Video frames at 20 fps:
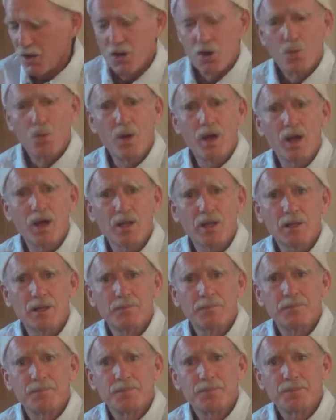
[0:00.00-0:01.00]

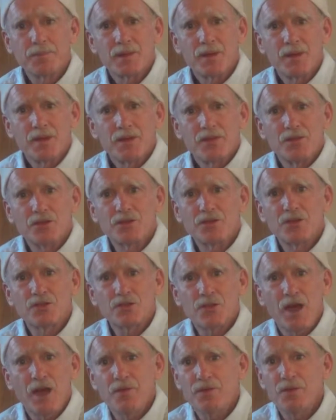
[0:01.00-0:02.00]
Well, this
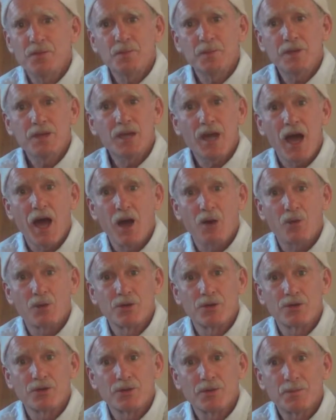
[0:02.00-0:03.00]
is Evan B.
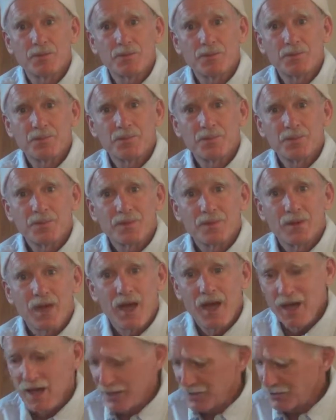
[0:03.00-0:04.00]
Howard,
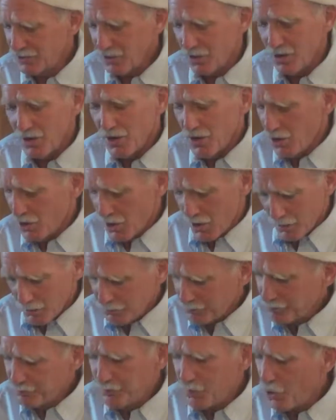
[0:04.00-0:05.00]
and
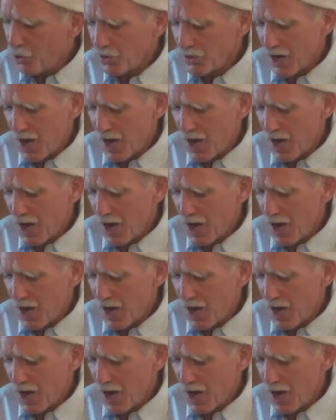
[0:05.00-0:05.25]
bon